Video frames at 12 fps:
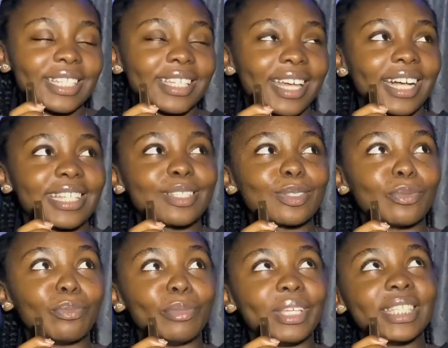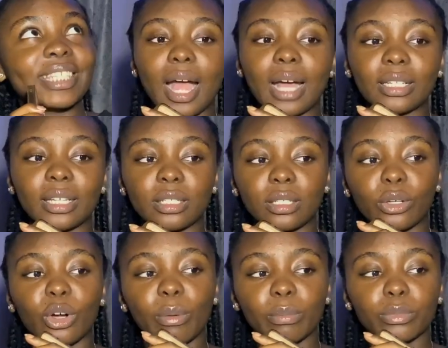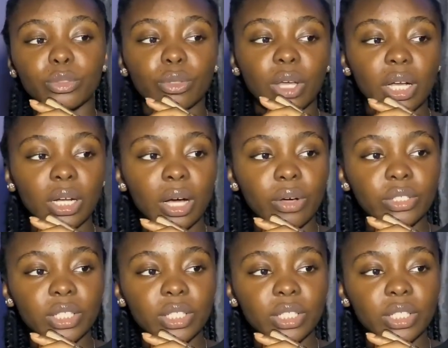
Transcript: They ask to meet, and then they come to hang out